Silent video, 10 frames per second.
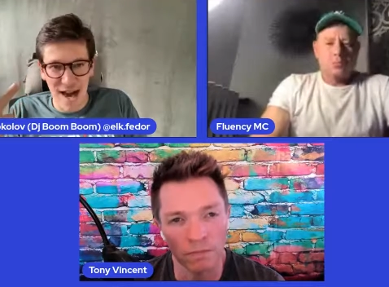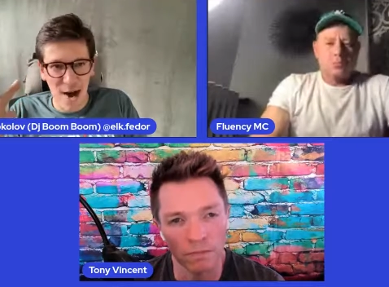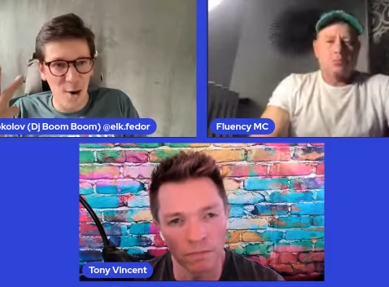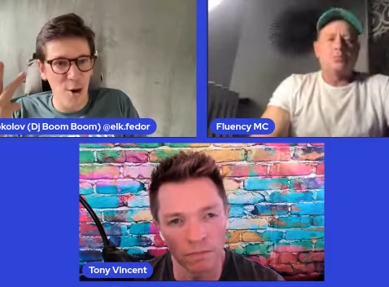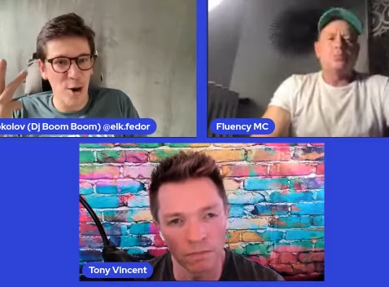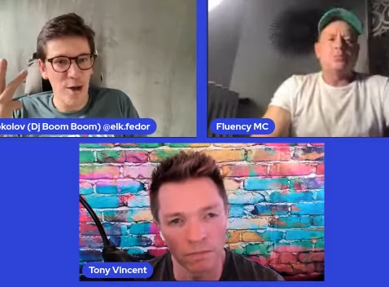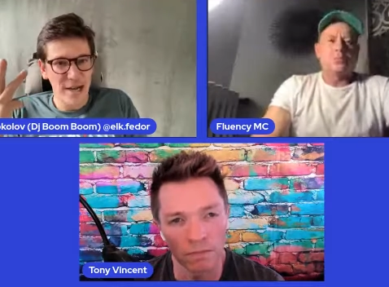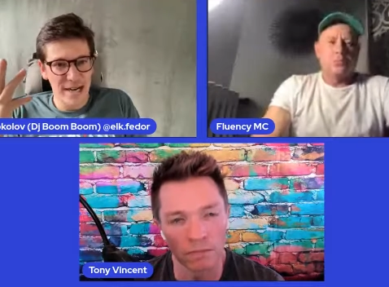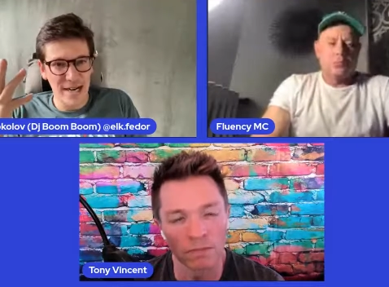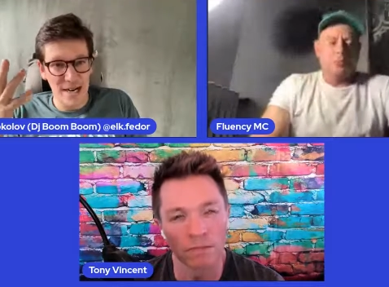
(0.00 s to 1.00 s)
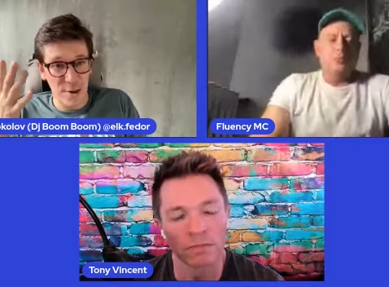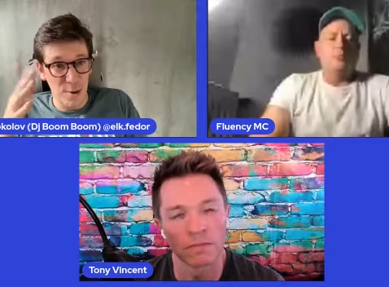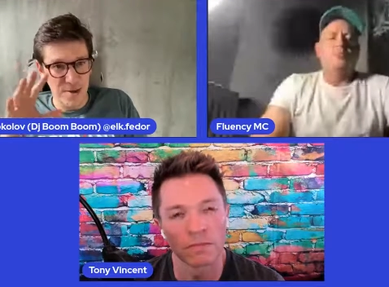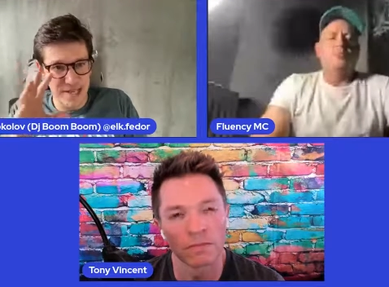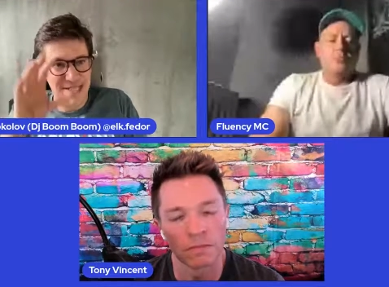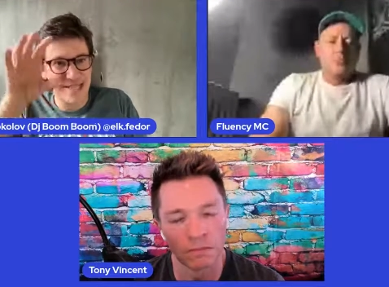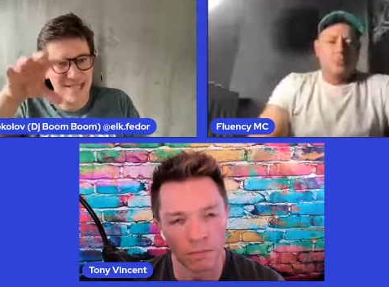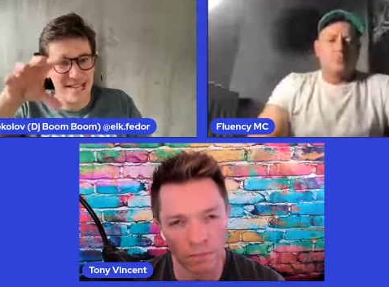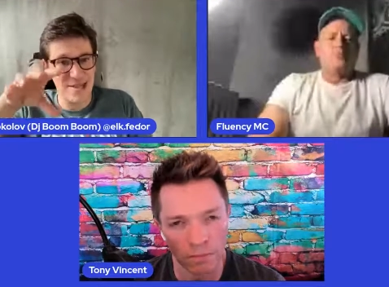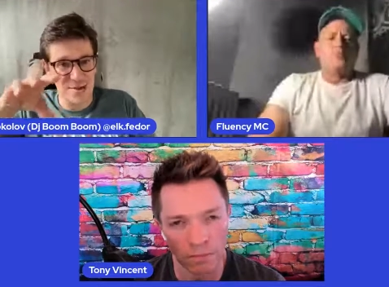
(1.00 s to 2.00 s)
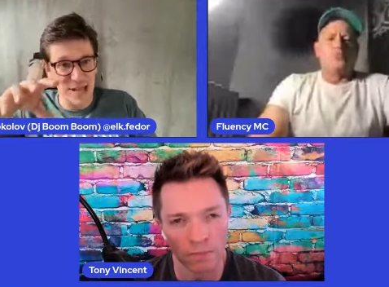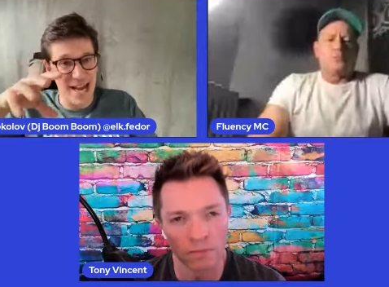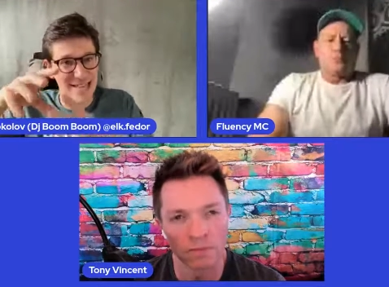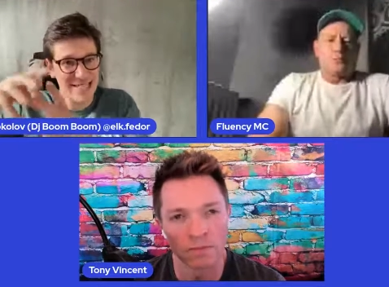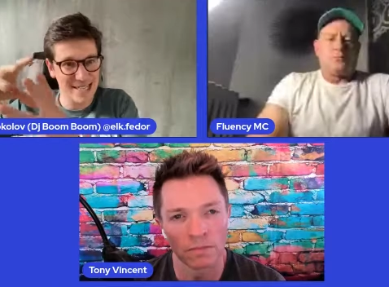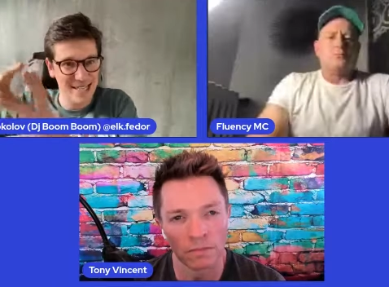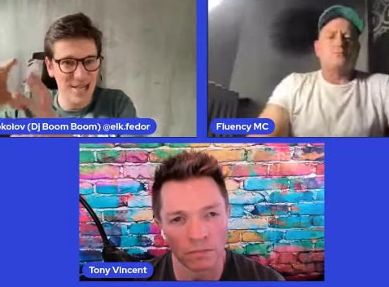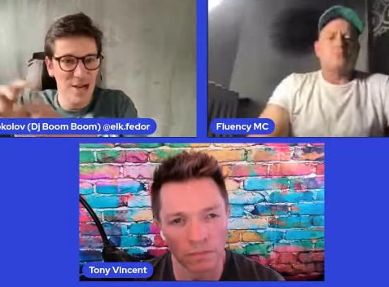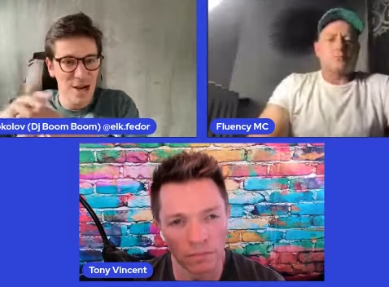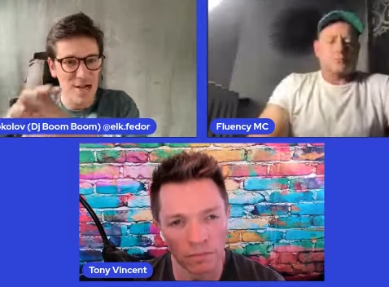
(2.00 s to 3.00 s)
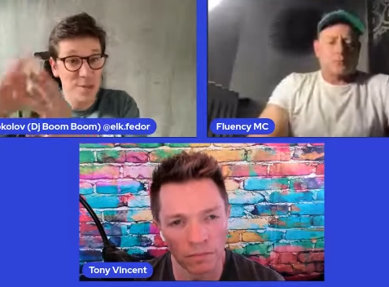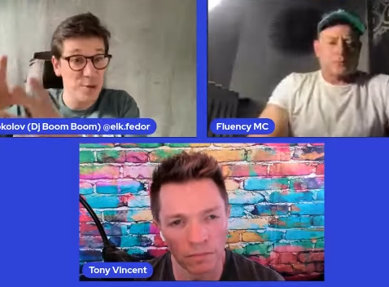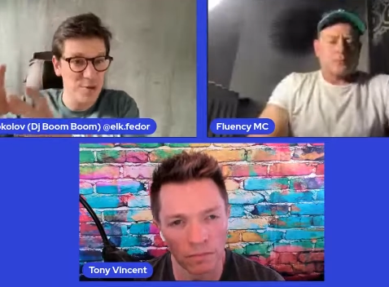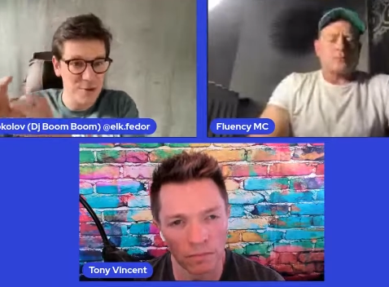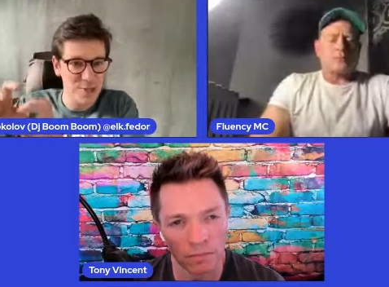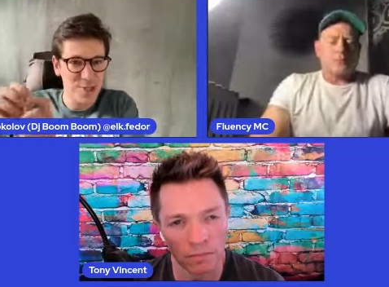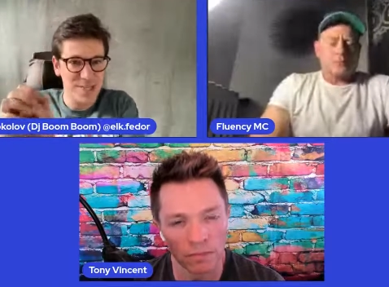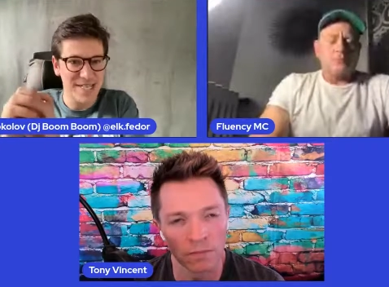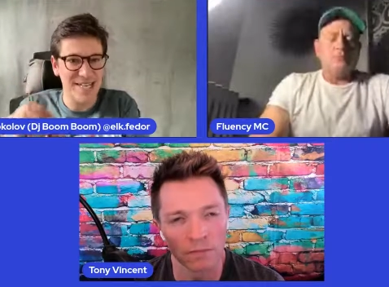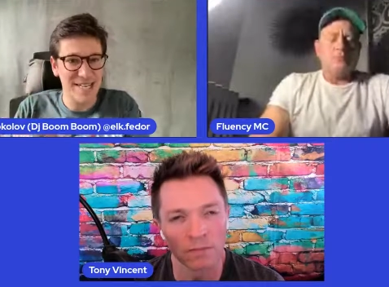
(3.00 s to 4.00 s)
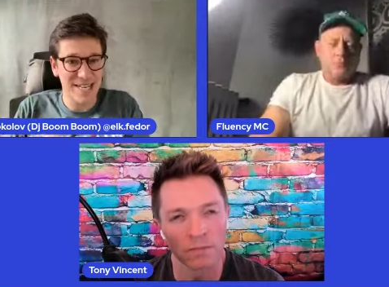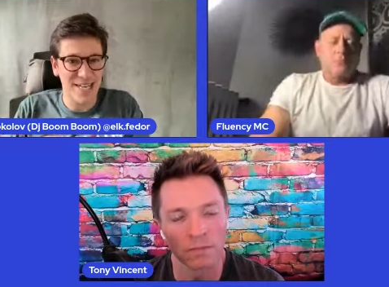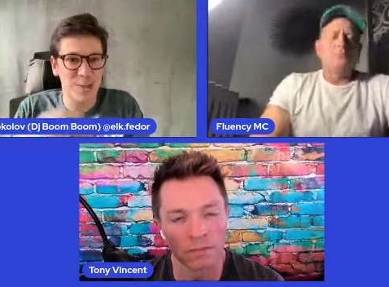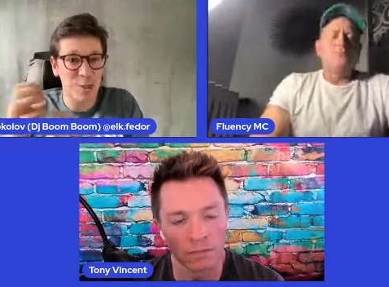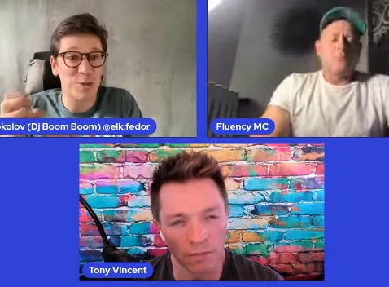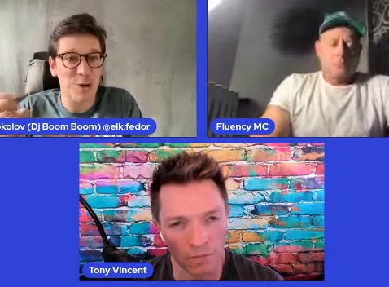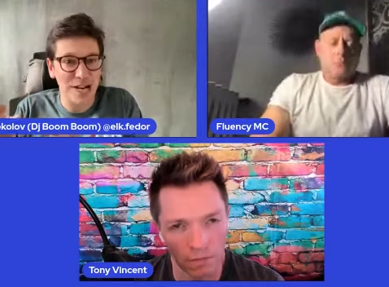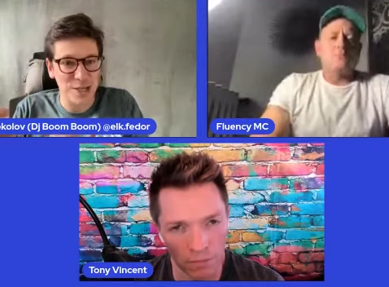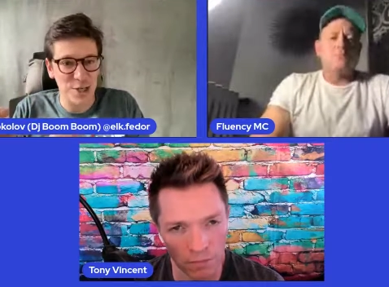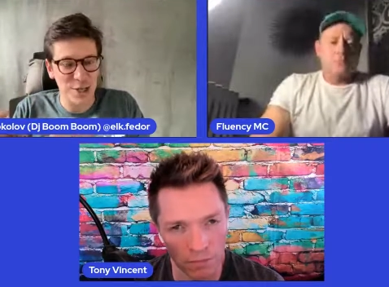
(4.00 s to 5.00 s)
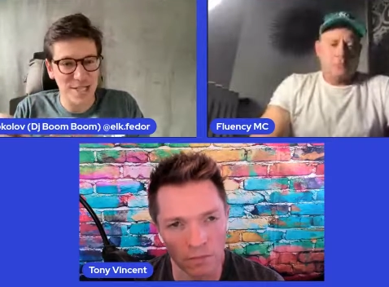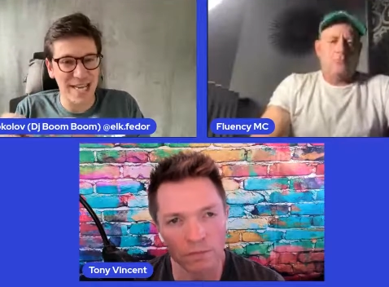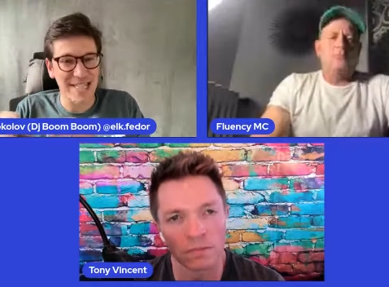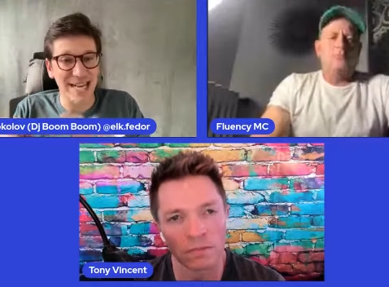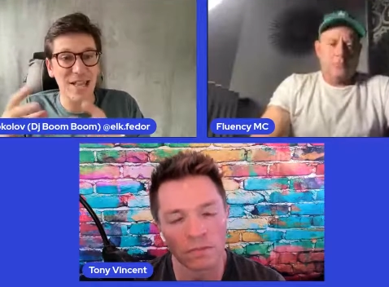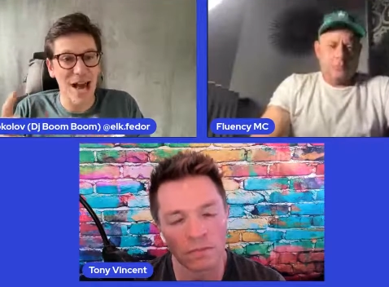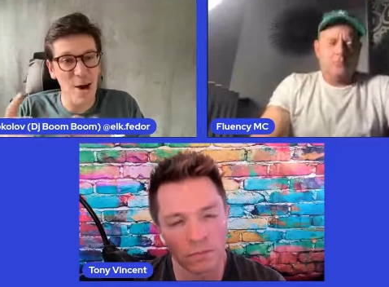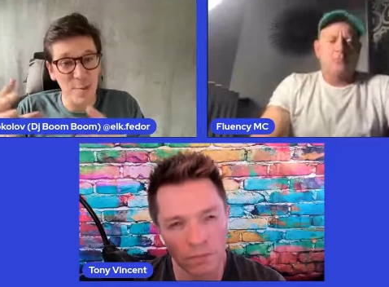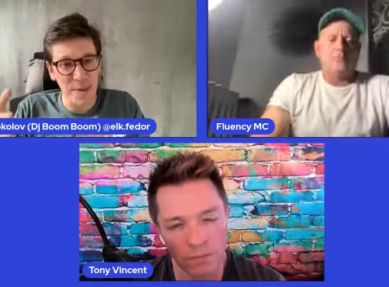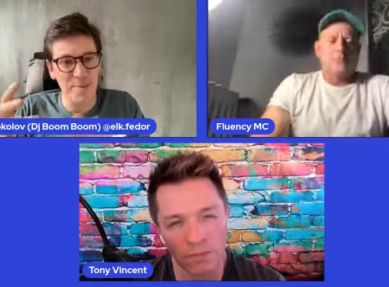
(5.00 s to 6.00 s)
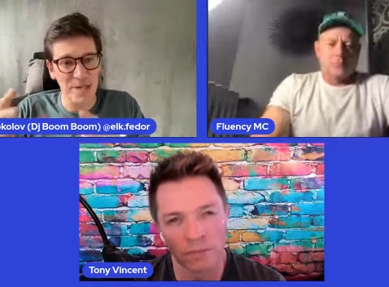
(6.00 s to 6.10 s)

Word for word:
Speaker 1: DAO, uh, mm. all these decentralized, uh, autonomous, uh, yes, structures that allow mm-hmm.